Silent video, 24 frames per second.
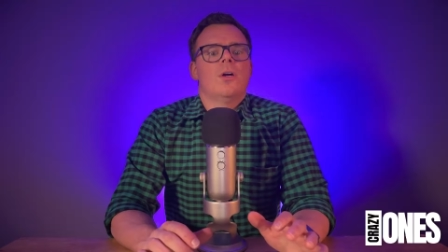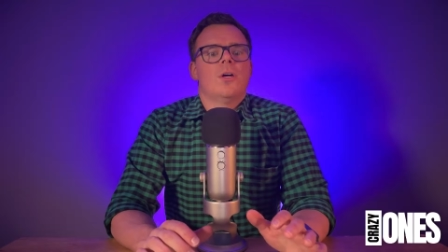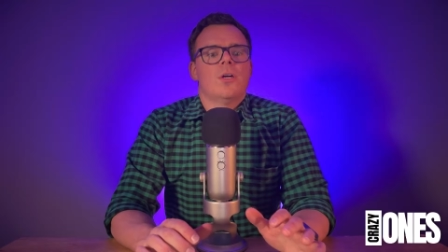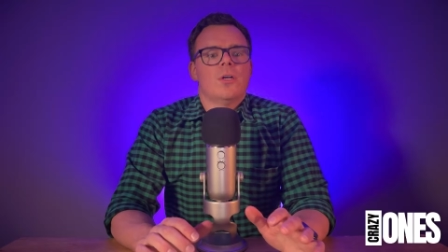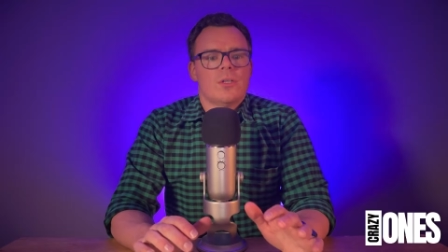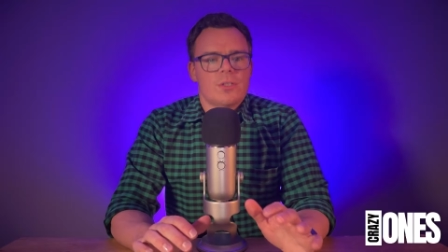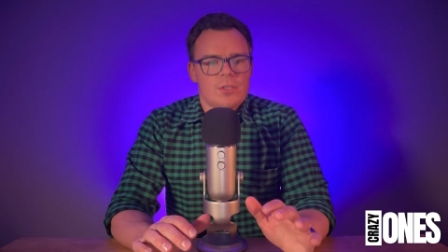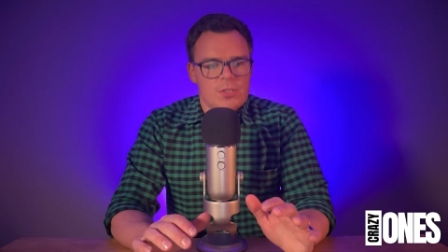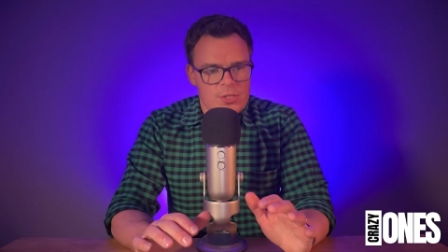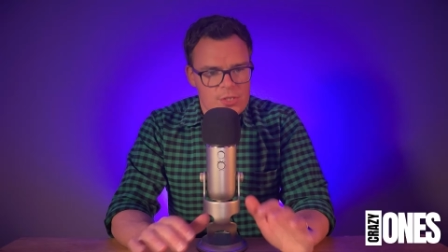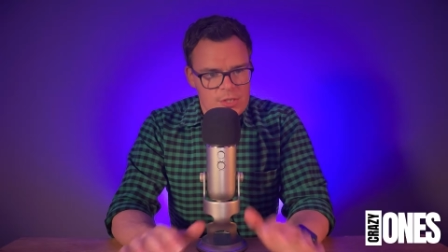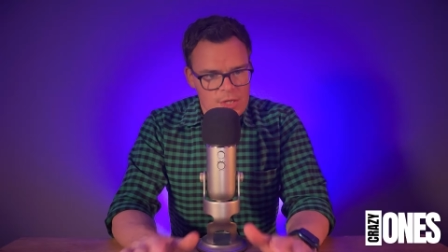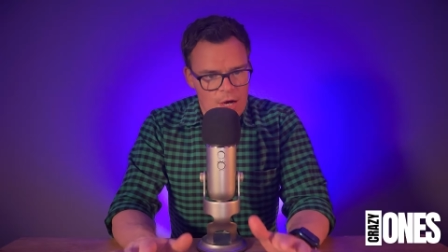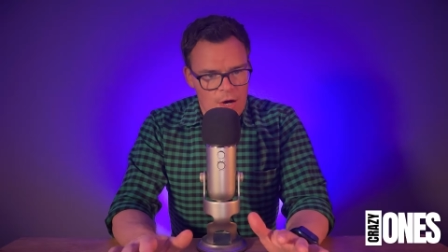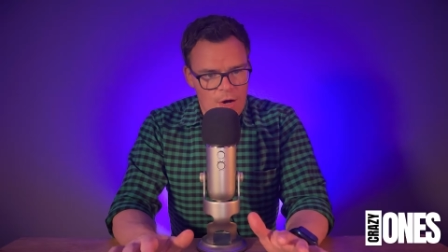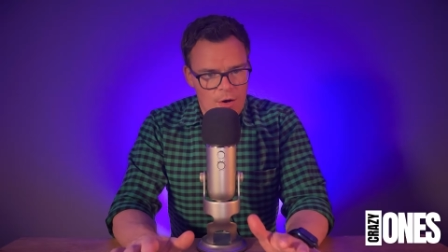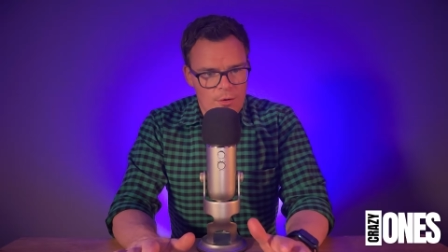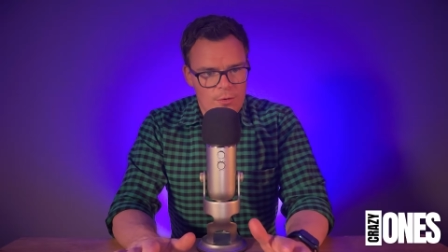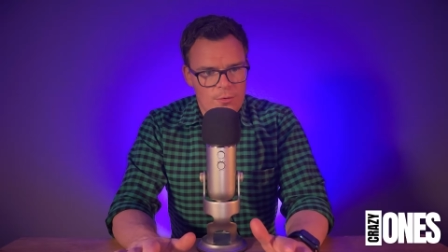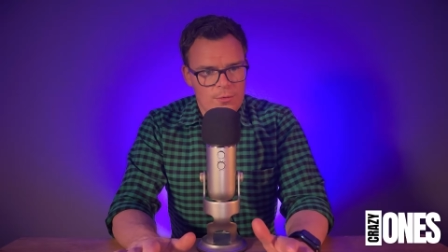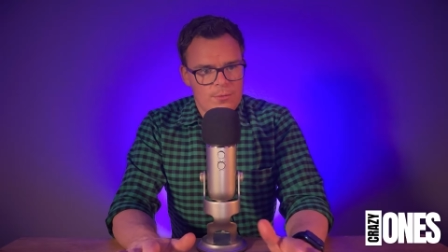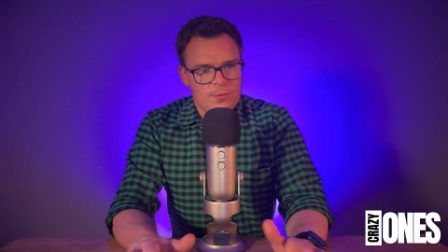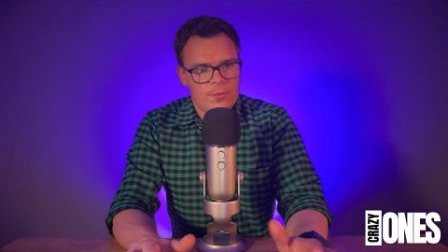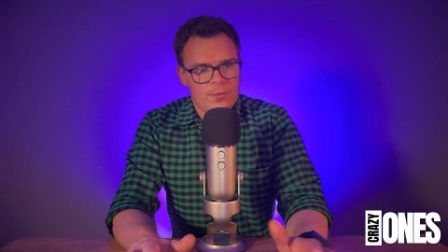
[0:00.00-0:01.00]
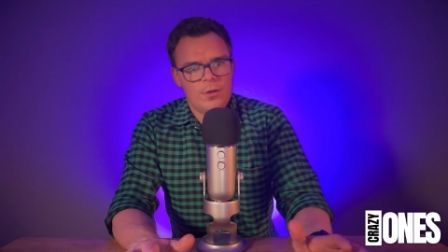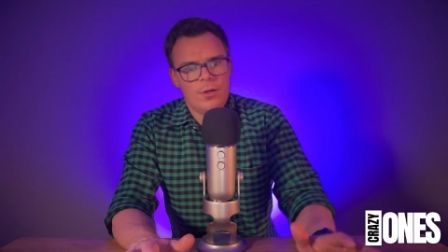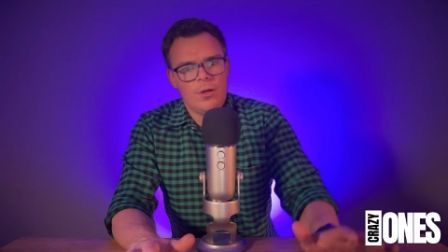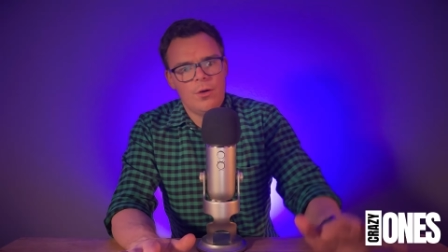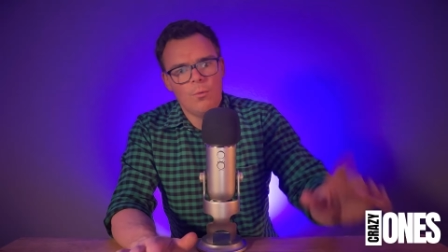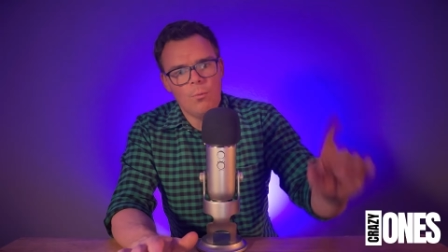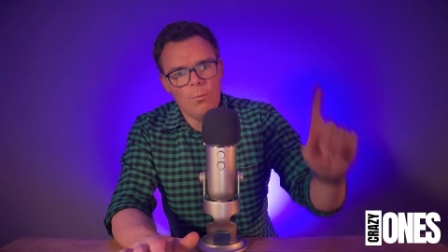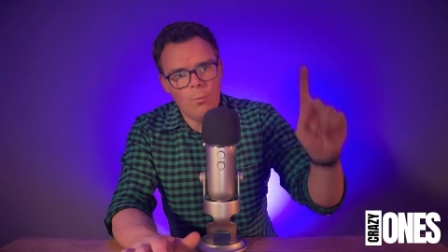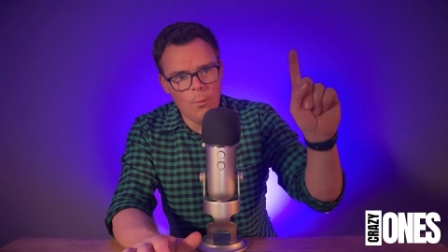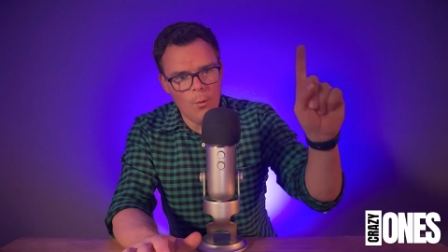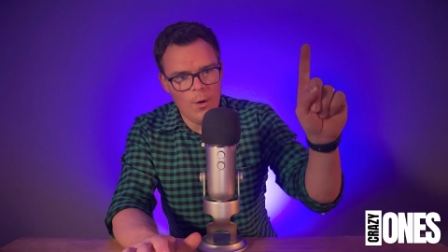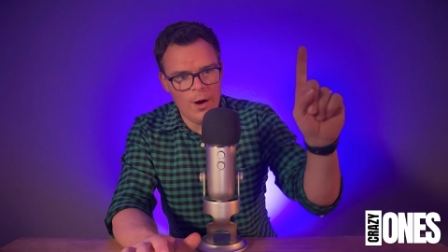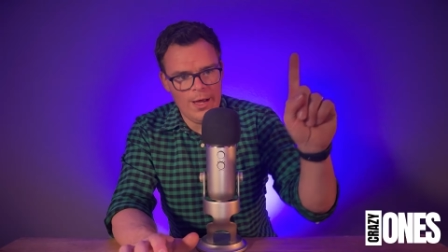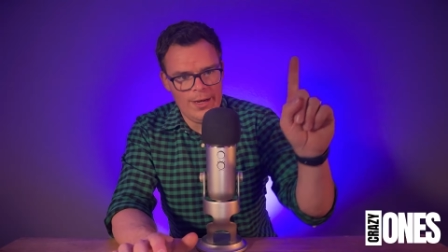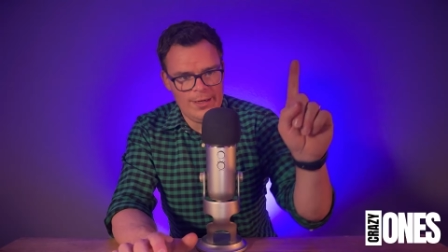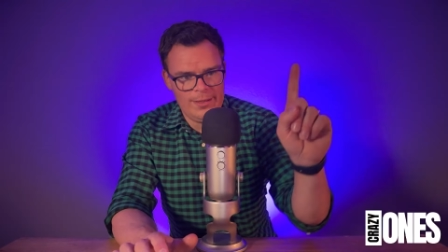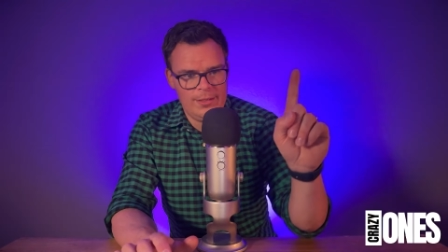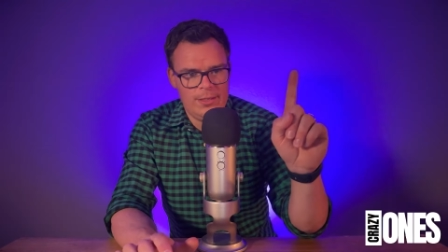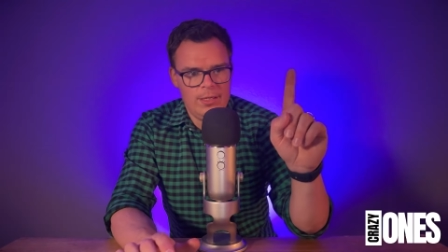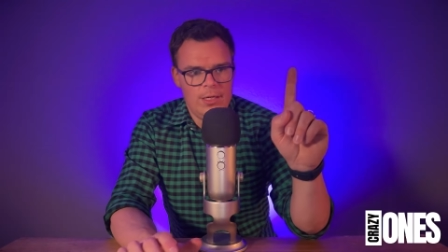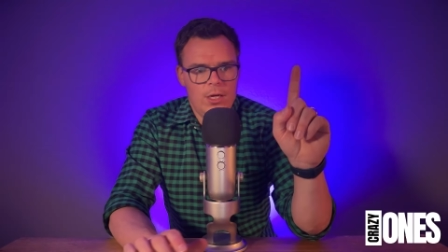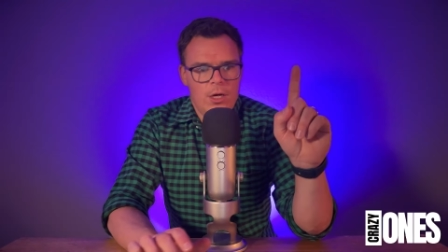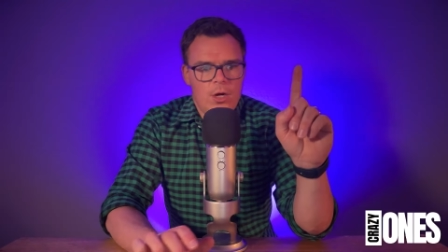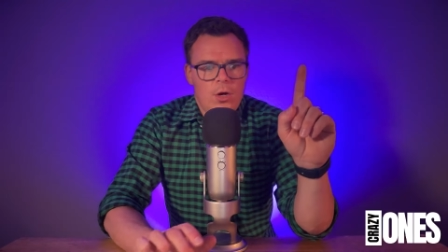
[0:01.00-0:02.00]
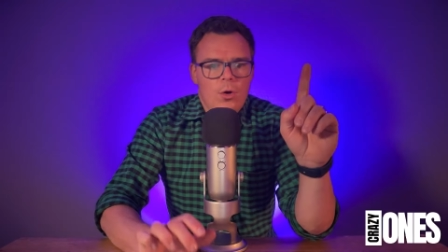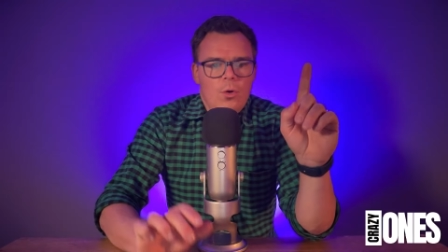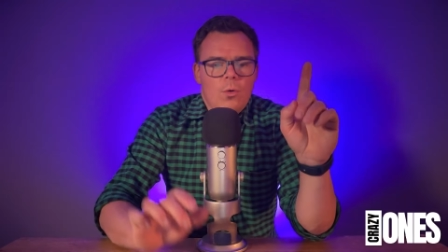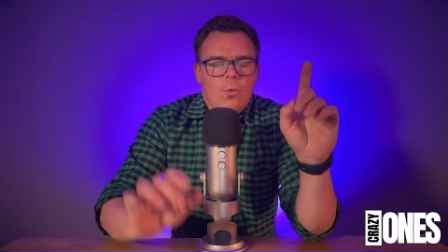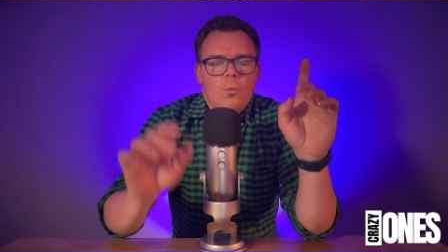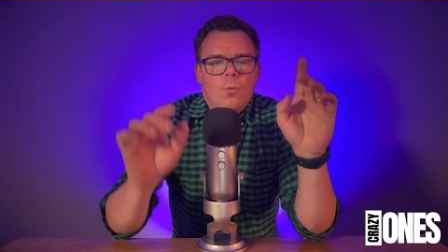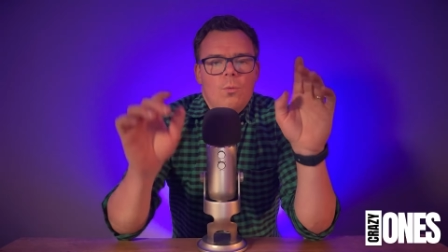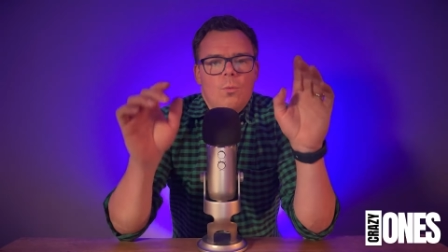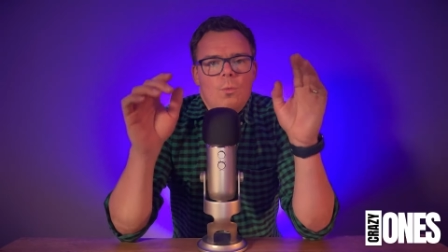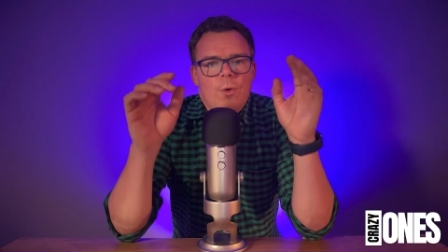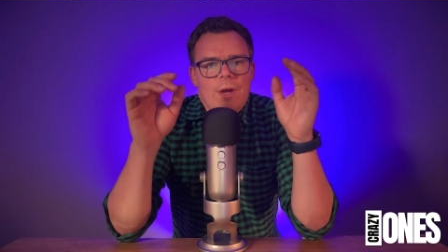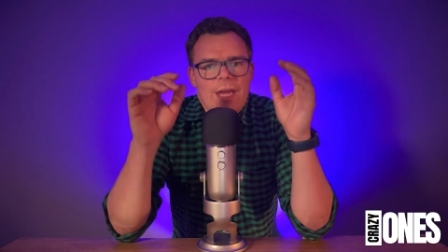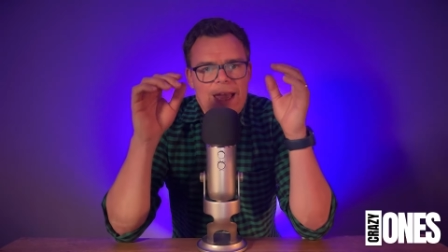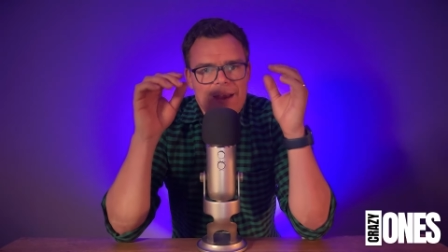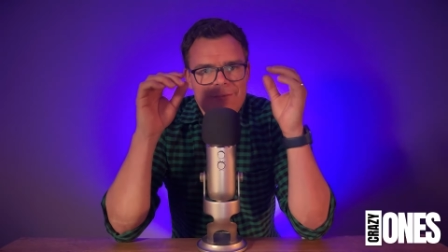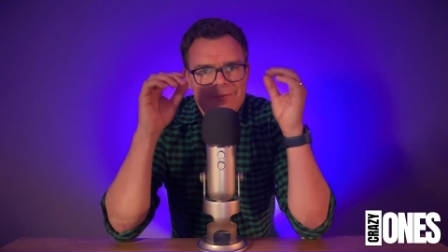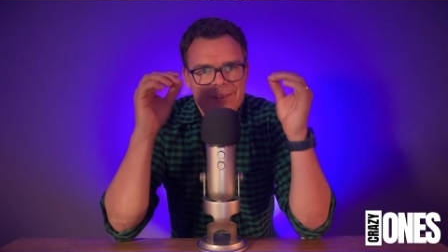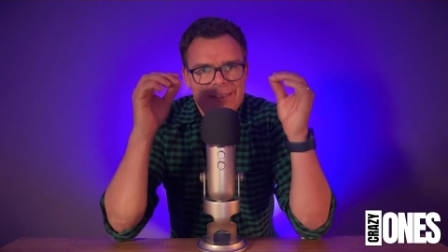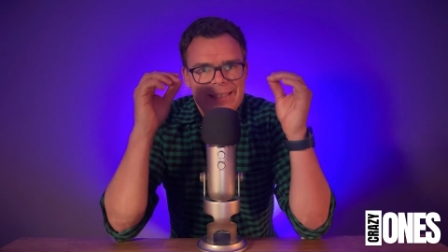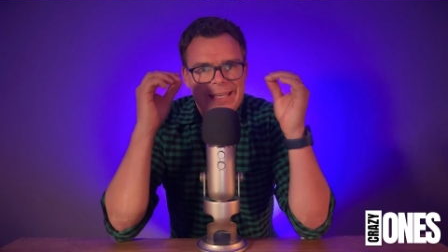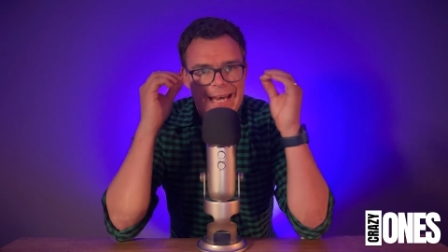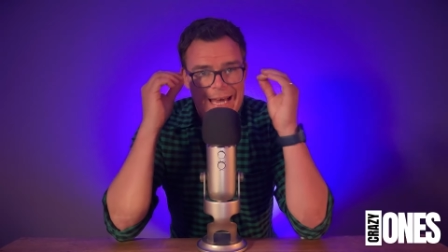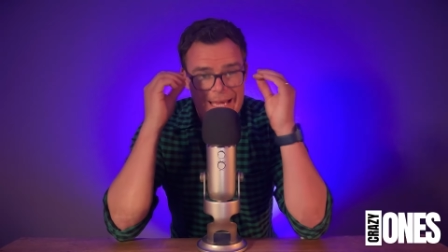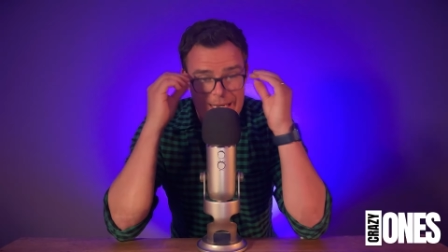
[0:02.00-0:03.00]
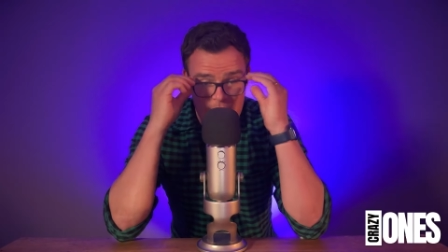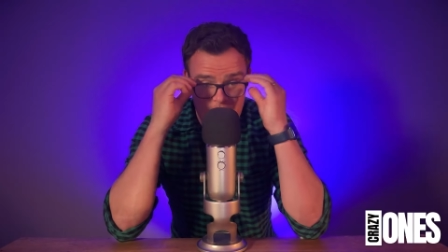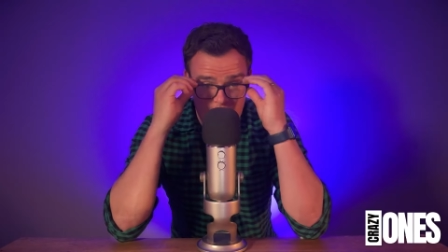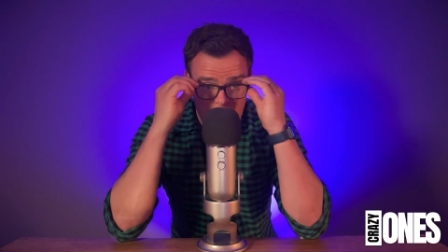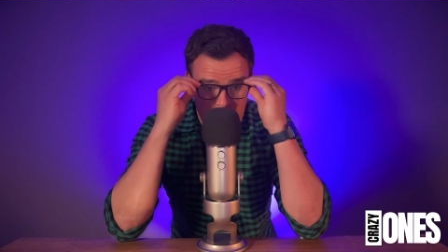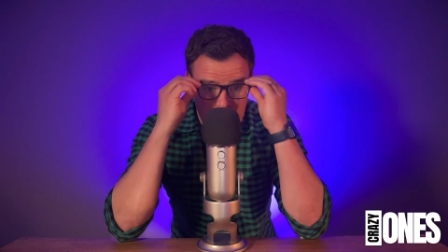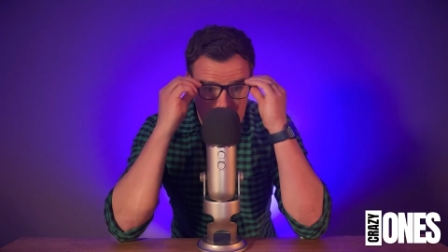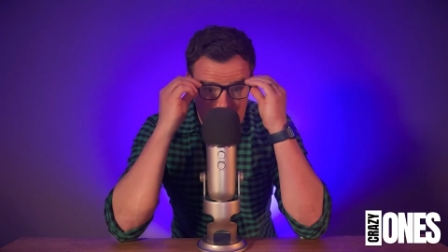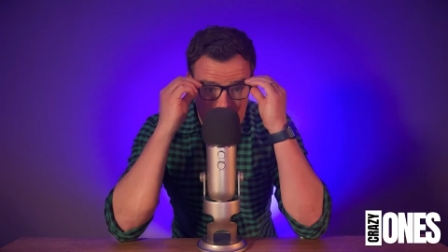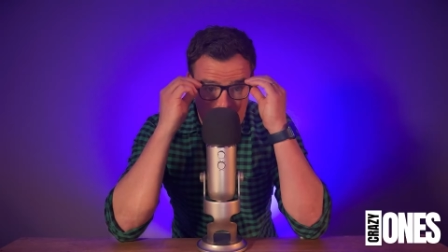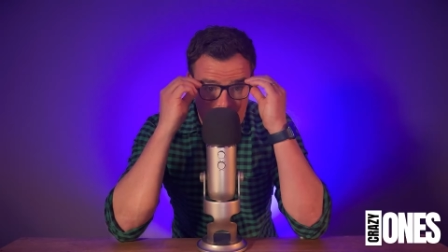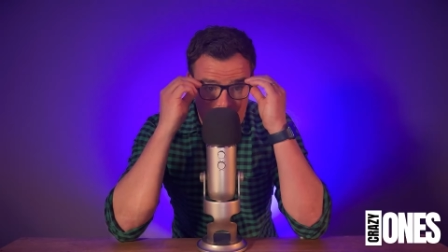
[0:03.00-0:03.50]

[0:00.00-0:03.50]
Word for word: So, one, we have yet